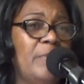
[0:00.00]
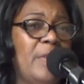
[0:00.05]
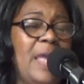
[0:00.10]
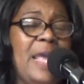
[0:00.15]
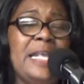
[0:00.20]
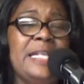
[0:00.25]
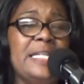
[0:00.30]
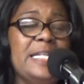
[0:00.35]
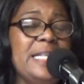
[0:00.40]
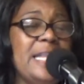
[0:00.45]

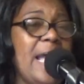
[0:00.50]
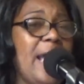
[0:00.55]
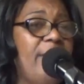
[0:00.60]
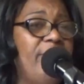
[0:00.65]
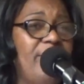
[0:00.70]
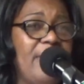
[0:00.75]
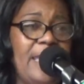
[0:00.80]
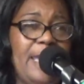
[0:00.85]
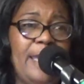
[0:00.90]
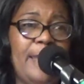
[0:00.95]
It's
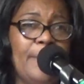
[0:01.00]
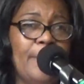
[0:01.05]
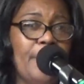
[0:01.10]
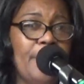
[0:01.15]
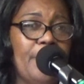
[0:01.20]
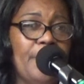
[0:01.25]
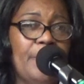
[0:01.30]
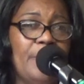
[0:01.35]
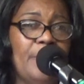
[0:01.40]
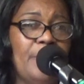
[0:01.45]
nothing
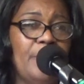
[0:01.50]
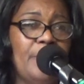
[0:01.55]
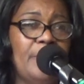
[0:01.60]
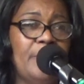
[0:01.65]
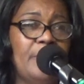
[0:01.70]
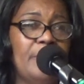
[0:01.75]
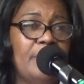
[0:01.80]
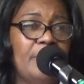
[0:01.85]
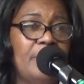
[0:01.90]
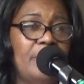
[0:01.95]

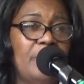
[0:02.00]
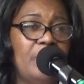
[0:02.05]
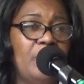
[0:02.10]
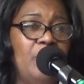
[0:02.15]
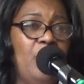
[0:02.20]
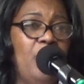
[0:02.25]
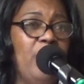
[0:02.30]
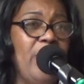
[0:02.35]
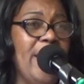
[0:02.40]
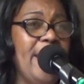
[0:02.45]

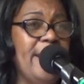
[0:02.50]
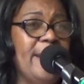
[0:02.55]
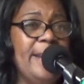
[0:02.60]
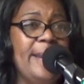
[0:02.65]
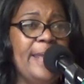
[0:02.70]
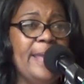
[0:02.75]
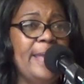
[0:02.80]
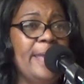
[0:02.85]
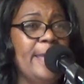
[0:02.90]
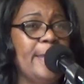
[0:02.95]
greater
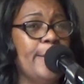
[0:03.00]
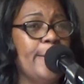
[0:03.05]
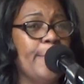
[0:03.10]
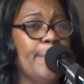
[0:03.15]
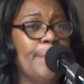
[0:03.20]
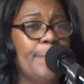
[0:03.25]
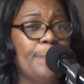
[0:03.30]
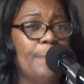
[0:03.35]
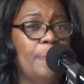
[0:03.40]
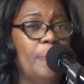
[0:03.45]
than
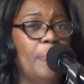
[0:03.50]
him.